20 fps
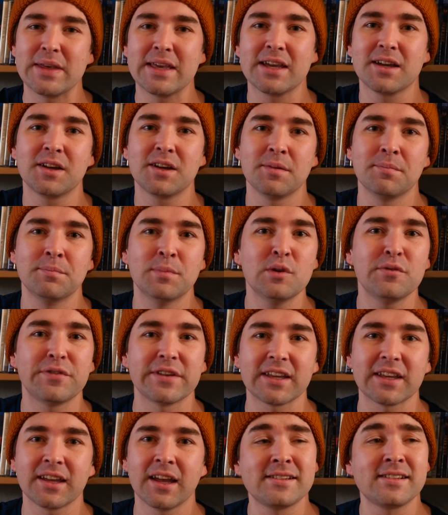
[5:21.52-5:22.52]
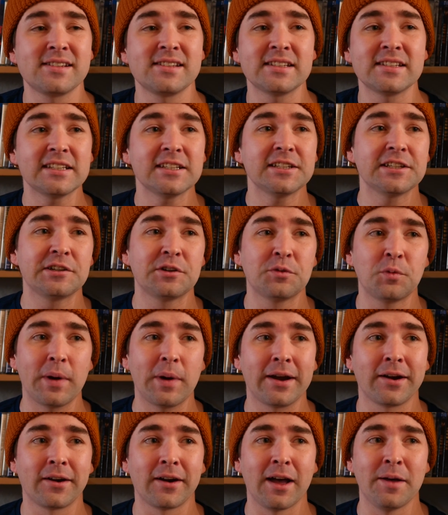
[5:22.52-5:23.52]
big movie. A scene
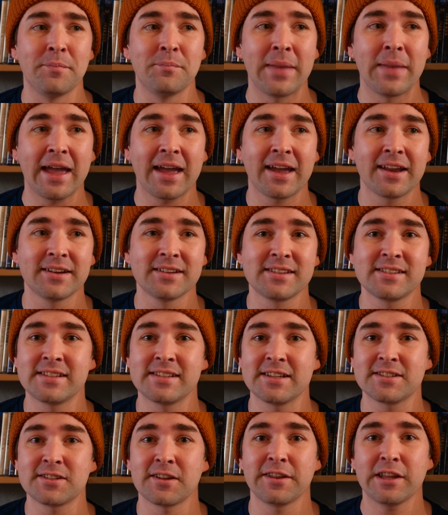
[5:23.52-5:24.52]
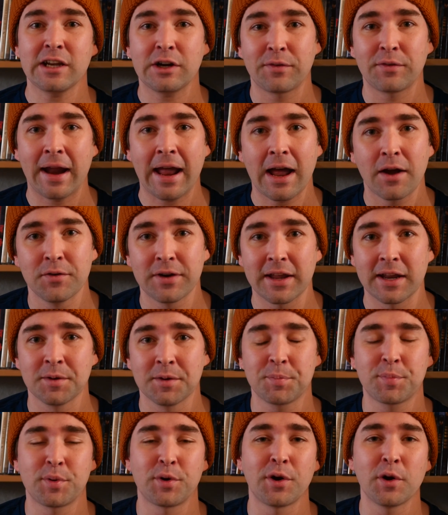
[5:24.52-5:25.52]
where a man sits on the ground
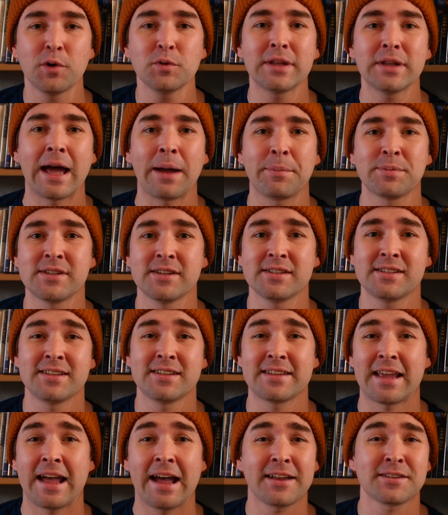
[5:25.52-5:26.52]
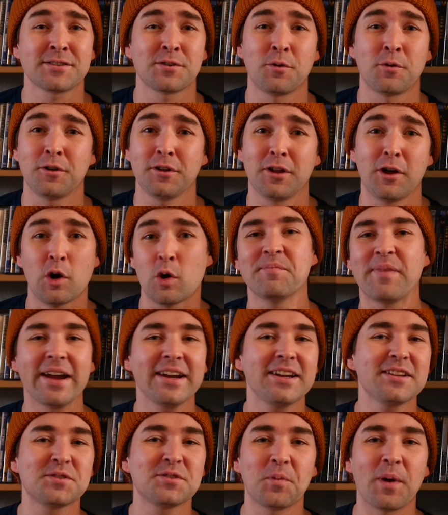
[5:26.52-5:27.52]
and prolapses his asshole
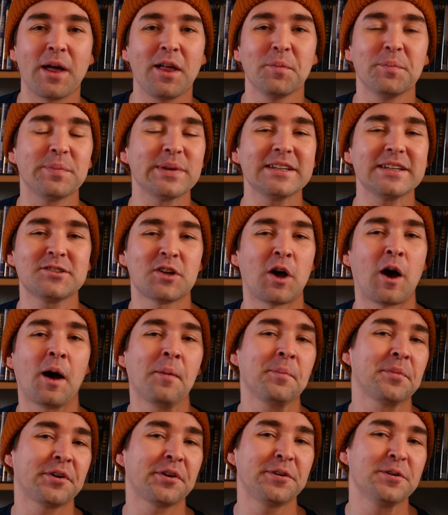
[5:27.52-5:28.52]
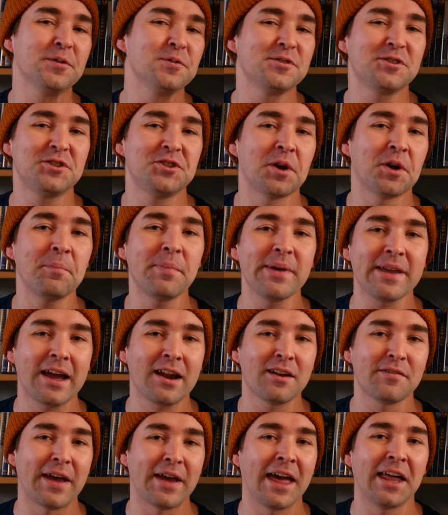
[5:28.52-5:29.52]
might as well be Tom Cruise jumping
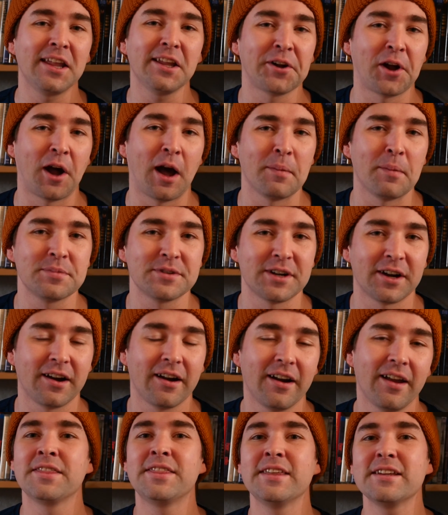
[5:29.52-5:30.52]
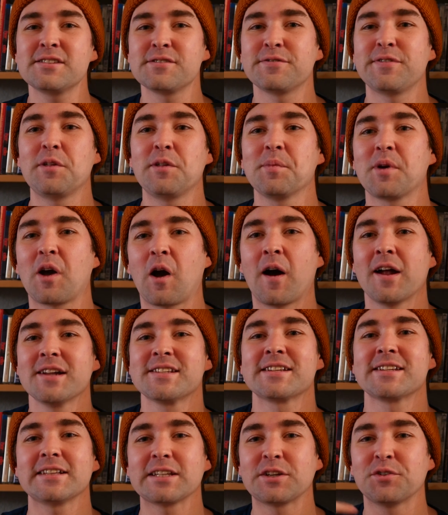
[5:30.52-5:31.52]
out of a helicopter. This film
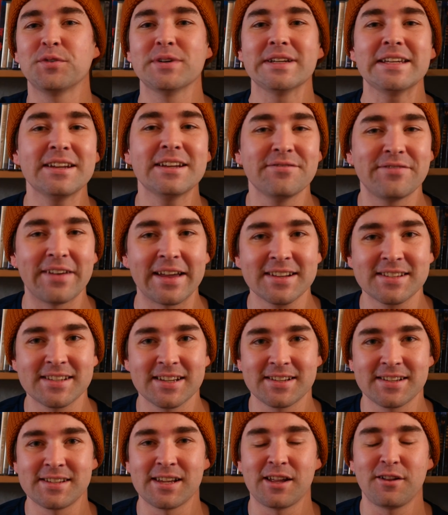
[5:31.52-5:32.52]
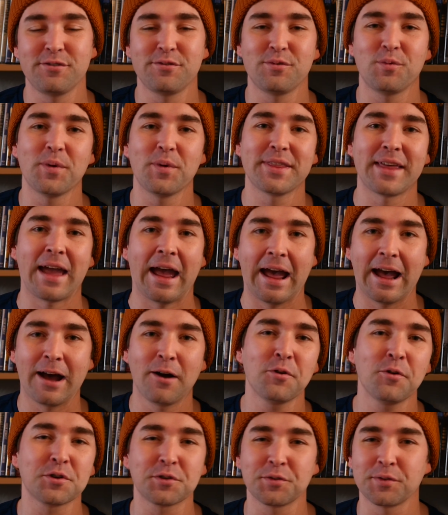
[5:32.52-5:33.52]
constantly reinvents itself with
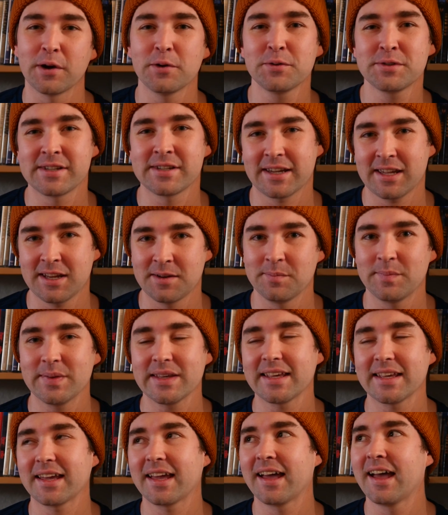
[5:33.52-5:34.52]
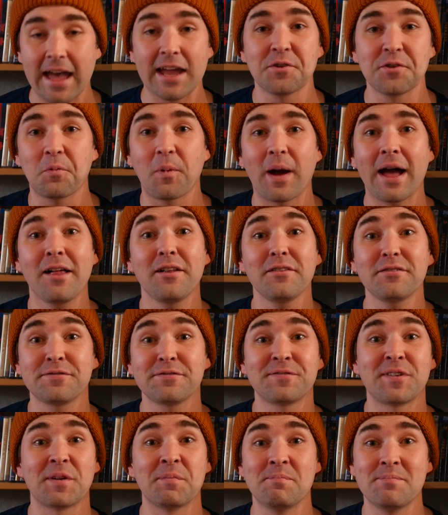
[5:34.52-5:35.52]
how gross it can be. And while
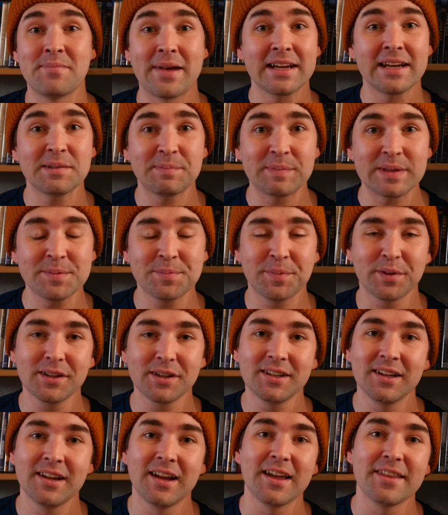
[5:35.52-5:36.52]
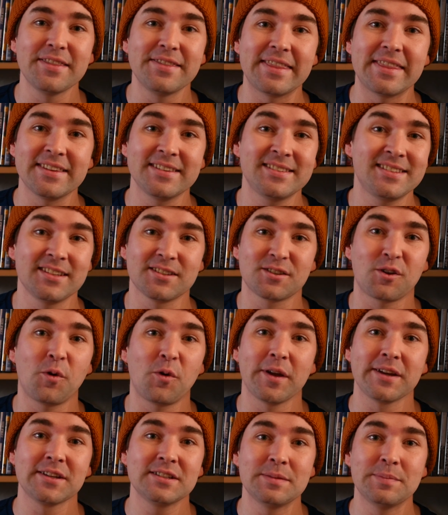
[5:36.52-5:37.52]
for many people, this is
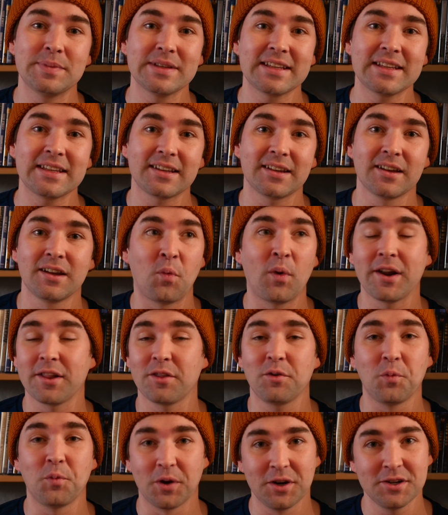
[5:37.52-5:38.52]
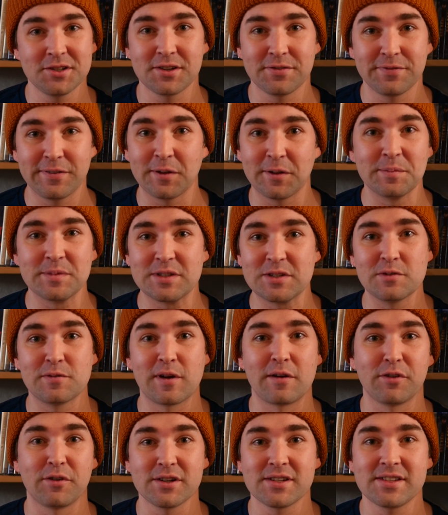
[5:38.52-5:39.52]
going to be one of the worst films you've
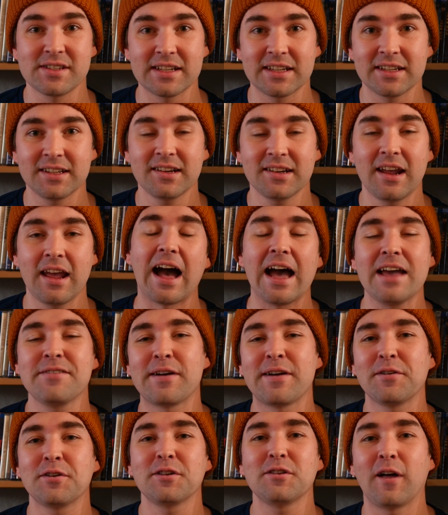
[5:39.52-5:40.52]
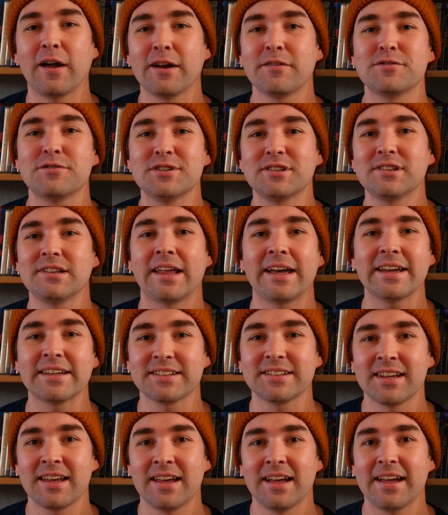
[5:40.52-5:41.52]
ever seen, I found a lot of
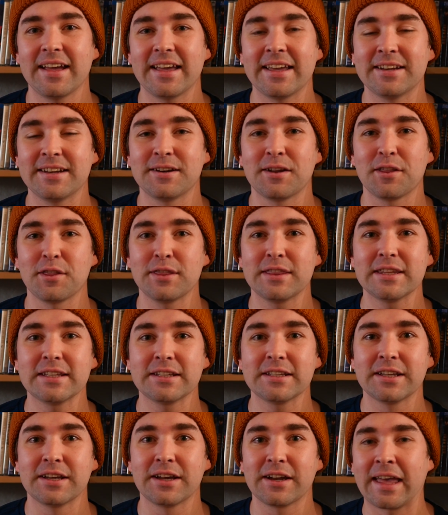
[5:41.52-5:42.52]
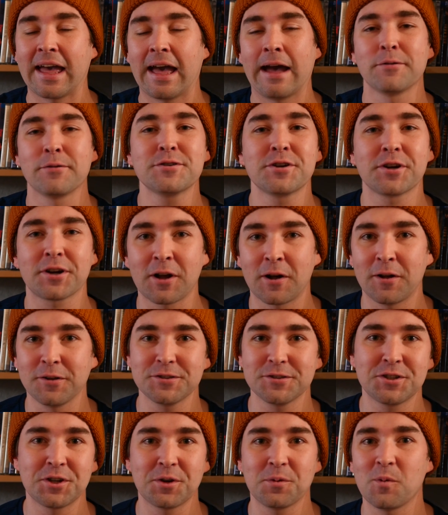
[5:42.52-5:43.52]
delight in the
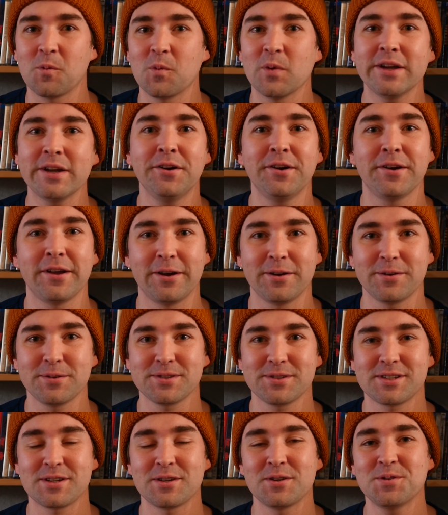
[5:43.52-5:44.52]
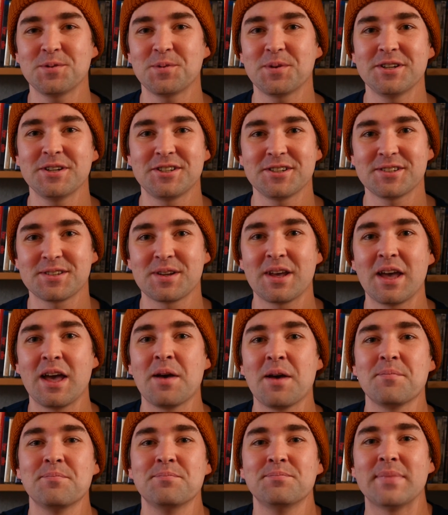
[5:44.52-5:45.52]
counterculture weirdos who were just
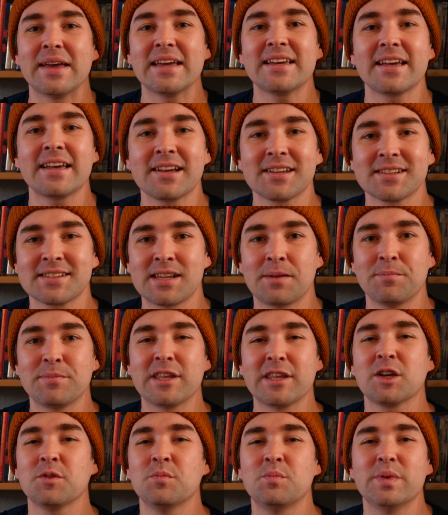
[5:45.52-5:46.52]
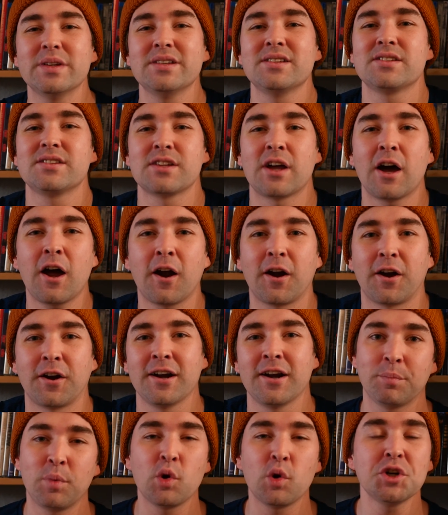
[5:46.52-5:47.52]
making something bizarre,
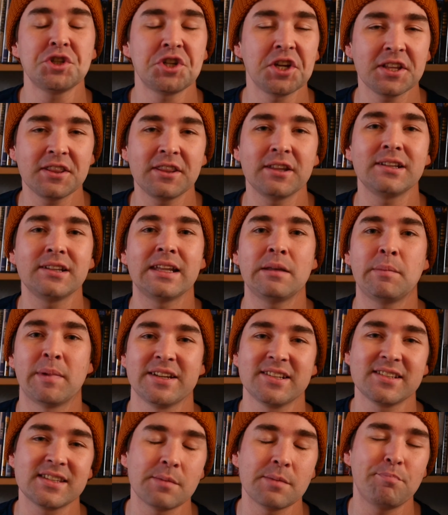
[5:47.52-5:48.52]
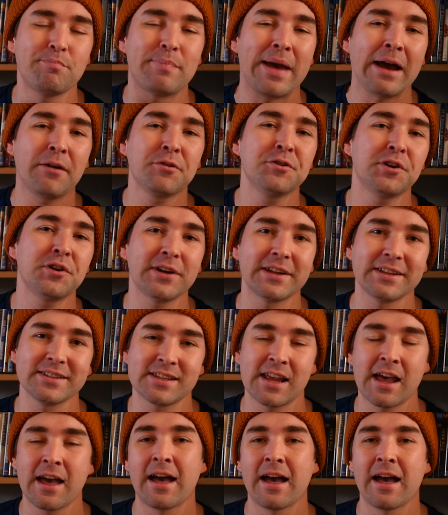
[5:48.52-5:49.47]
pushing the limits, the boundaries